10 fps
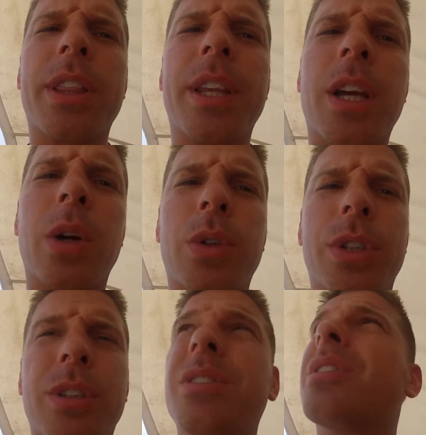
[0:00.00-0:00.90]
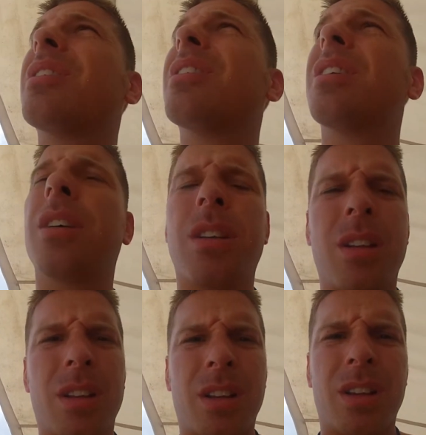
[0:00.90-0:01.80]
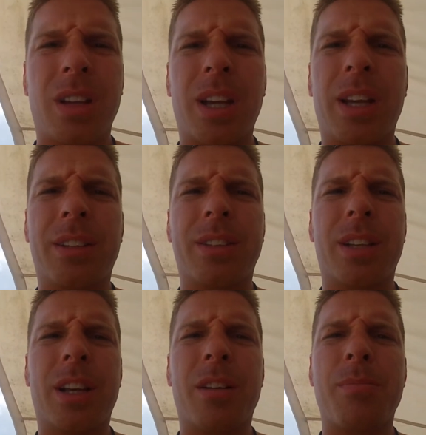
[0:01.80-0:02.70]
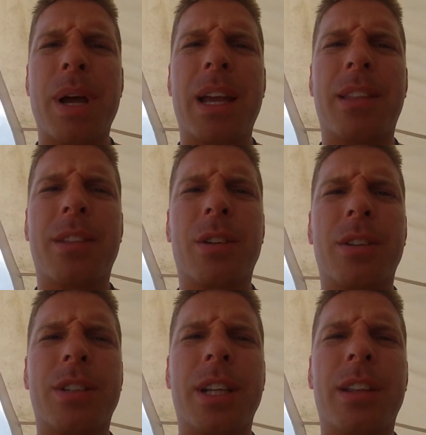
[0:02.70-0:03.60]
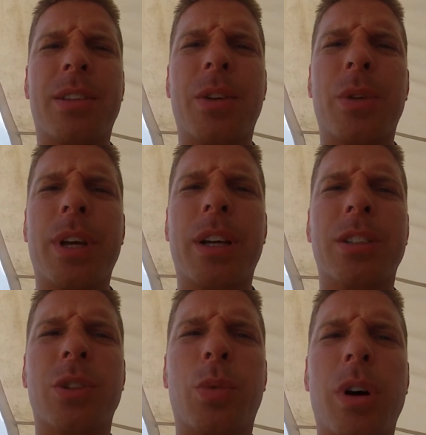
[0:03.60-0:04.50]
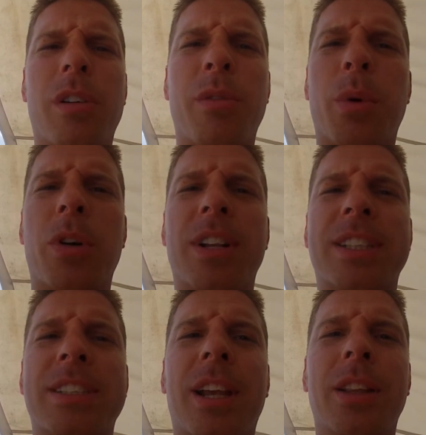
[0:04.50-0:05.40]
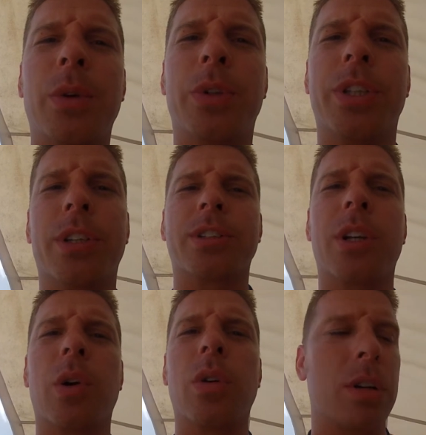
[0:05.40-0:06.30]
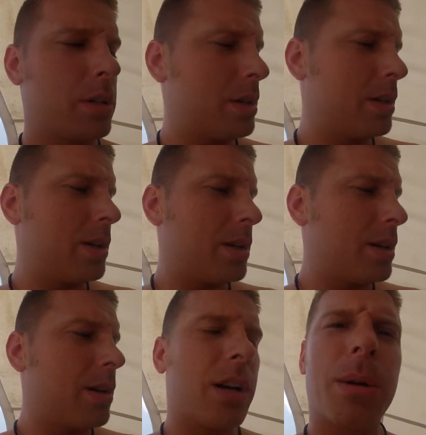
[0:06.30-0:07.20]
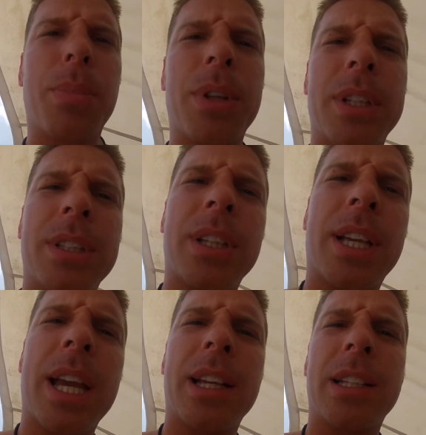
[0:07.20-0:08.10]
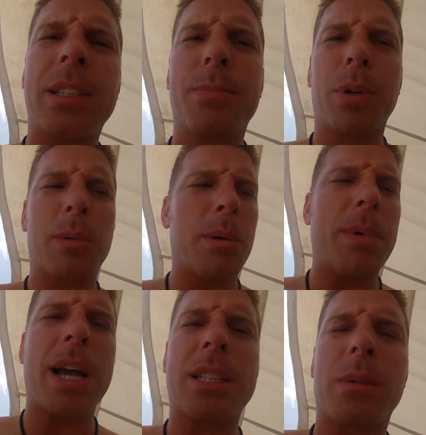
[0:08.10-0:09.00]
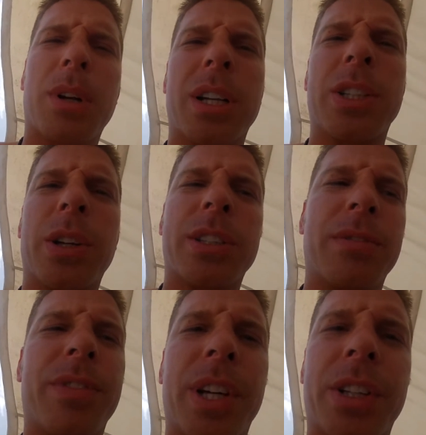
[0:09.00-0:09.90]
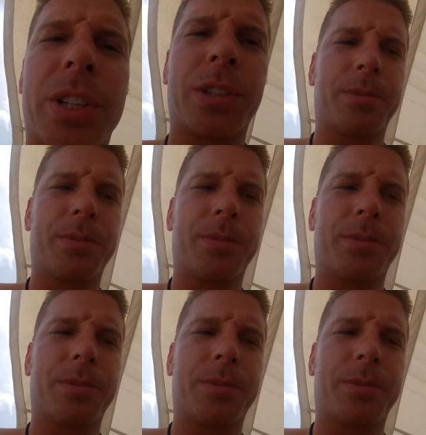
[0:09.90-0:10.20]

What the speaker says: in the ocean. It's May 13th, 2012, and we were in St. Lucia. So I'm going to put this in the case, put on my mask, and we're going to show you some fish.